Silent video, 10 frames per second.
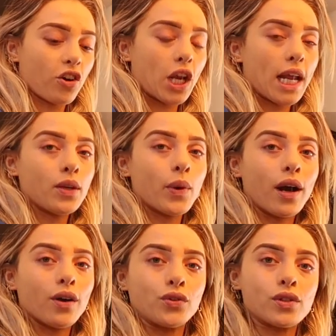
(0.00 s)
gone anywhere
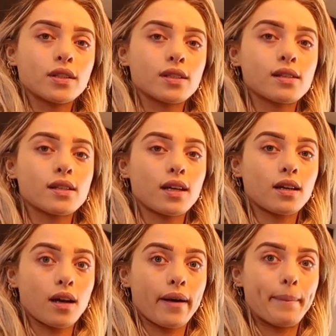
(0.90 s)
else. It's
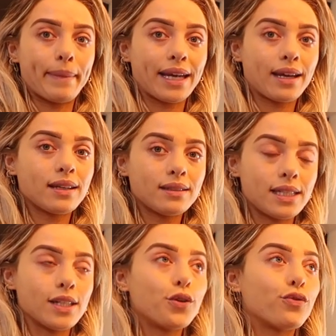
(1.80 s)
like a big
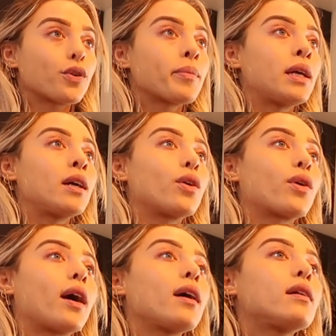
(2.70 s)
deal for me,
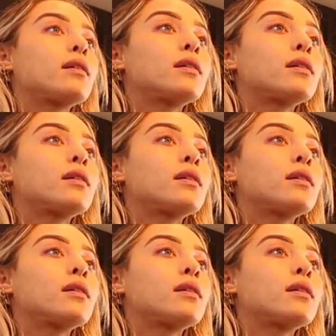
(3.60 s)
okay?